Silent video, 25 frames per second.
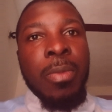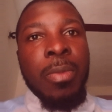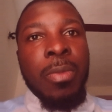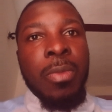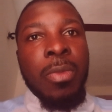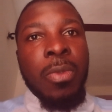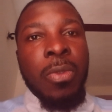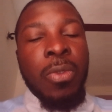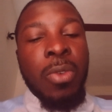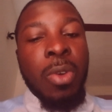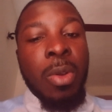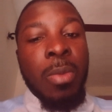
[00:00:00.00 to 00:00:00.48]

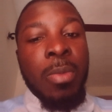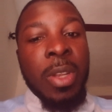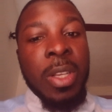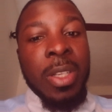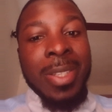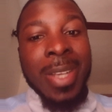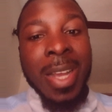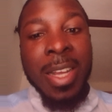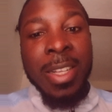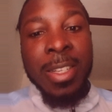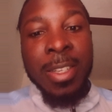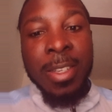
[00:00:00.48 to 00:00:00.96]
from the
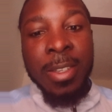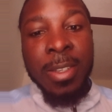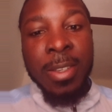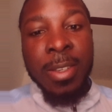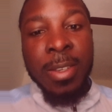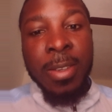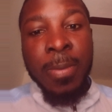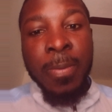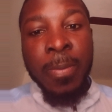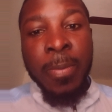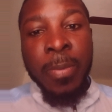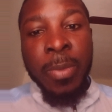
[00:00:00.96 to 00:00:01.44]

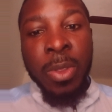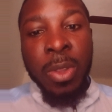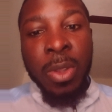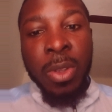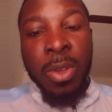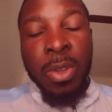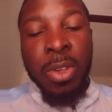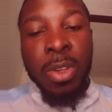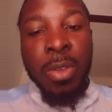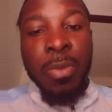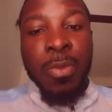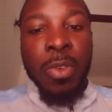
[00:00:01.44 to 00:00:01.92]
charges,
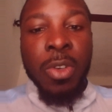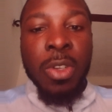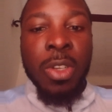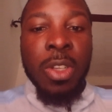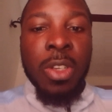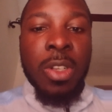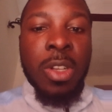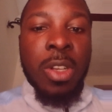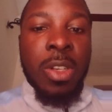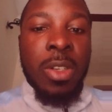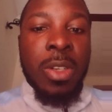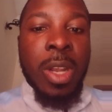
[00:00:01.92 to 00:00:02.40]
the money
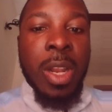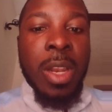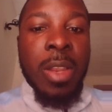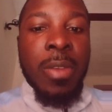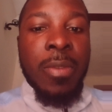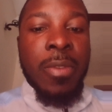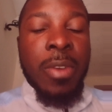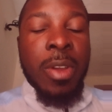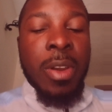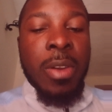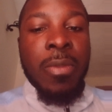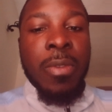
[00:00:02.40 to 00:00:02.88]
is literally
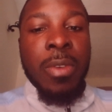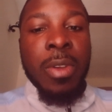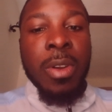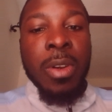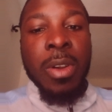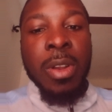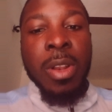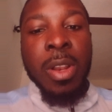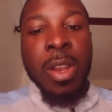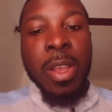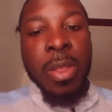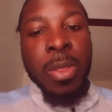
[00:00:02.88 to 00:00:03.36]
very,
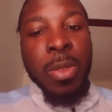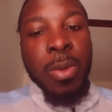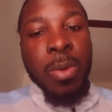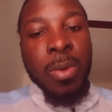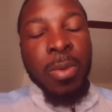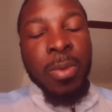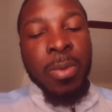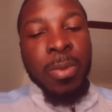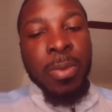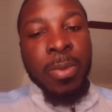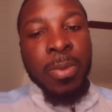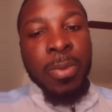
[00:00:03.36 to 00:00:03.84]
very little.
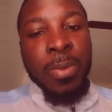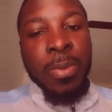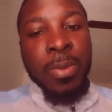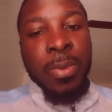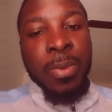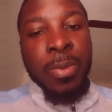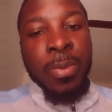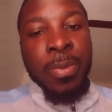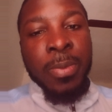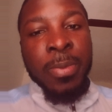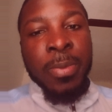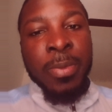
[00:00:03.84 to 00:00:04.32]

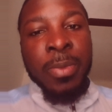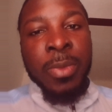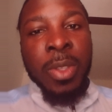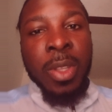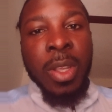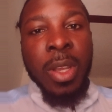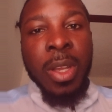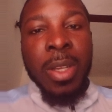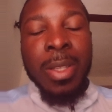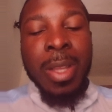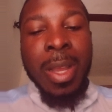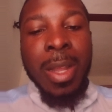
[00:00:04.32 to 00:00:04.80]

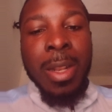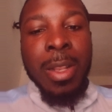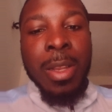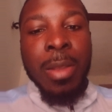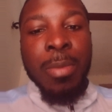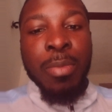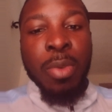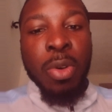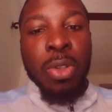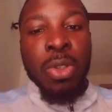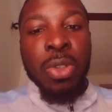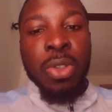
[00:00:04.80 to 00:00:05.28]
Exactly.
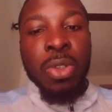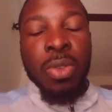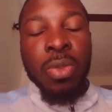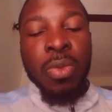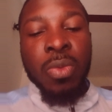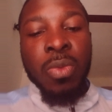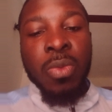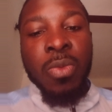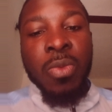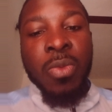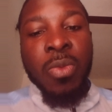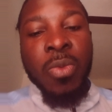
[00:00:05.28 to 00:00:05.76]
But
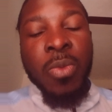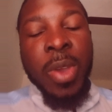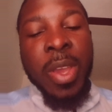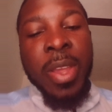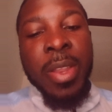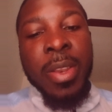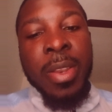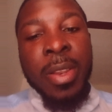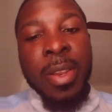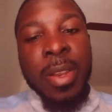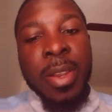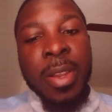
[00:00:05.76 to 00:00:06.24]

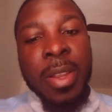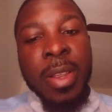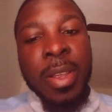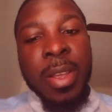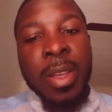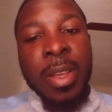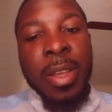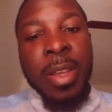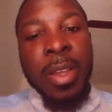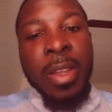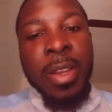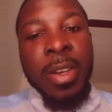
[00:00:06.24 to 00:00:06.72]
when
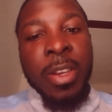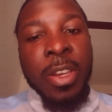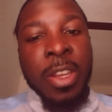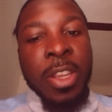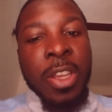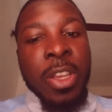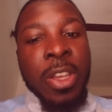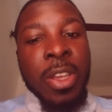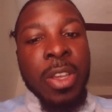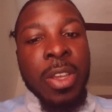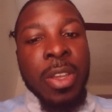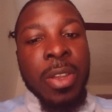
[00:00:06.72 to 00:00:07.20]

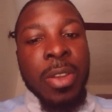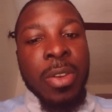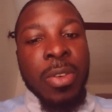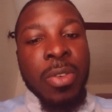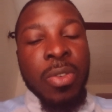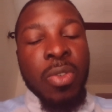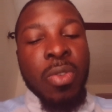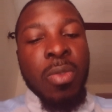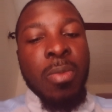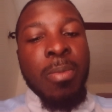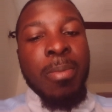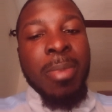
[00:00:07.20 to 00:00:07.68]
the
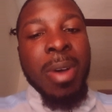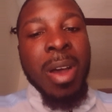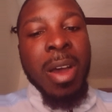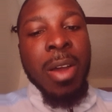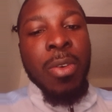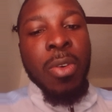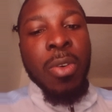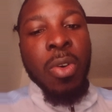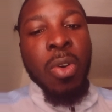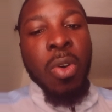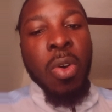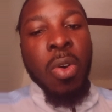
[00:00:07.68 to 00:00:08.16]
number
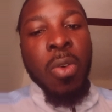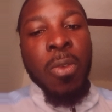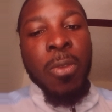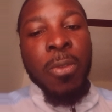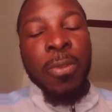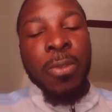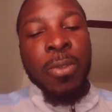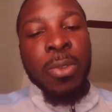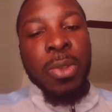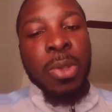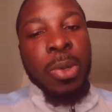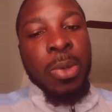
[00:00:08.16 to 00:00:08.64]
of
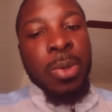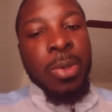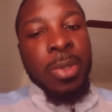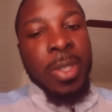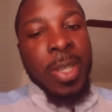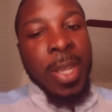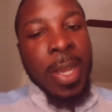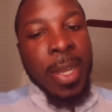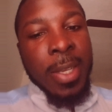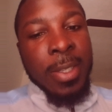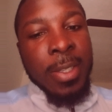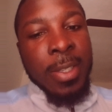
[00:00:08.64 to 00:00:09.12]

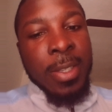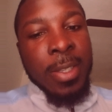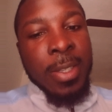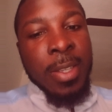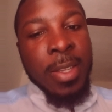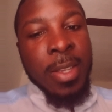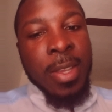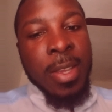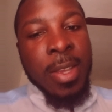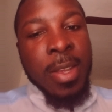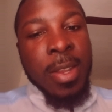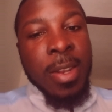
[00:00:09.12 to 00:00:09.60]
users
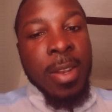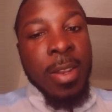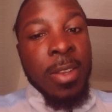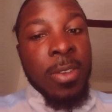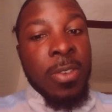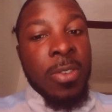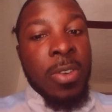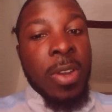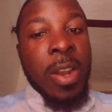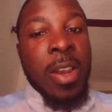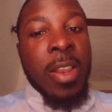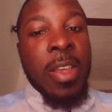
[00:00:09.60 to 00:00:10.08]

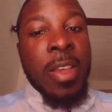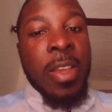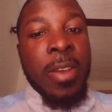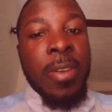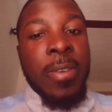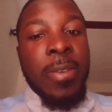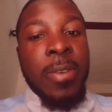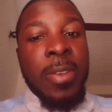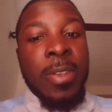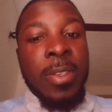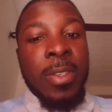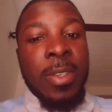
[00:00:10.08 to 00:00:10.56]
literally
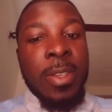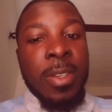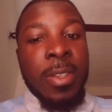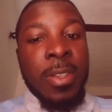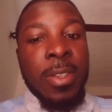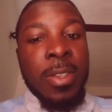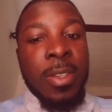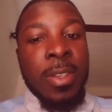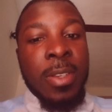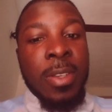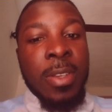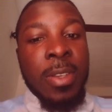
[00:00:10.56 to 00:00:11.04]
increases,